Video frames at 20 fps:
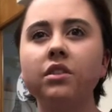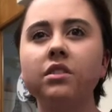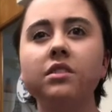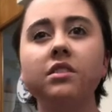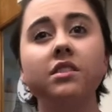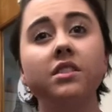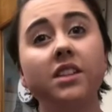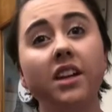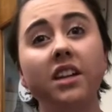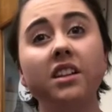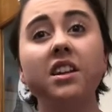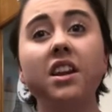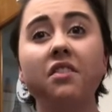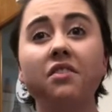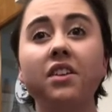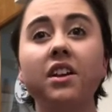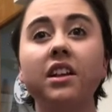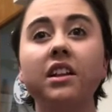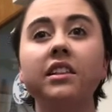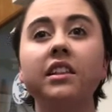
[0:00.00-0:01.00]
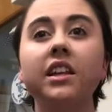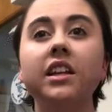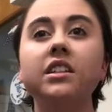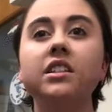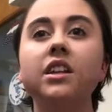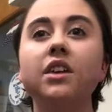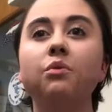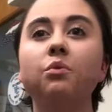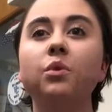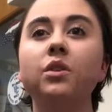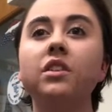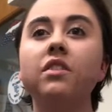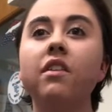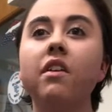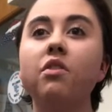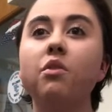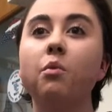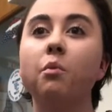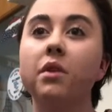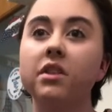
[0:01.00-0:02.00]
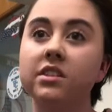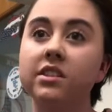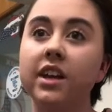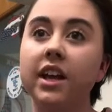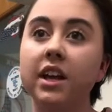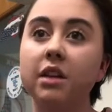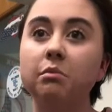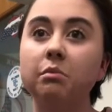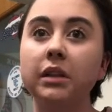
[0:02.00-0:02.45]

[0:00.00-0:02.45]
significantly different than the ones I had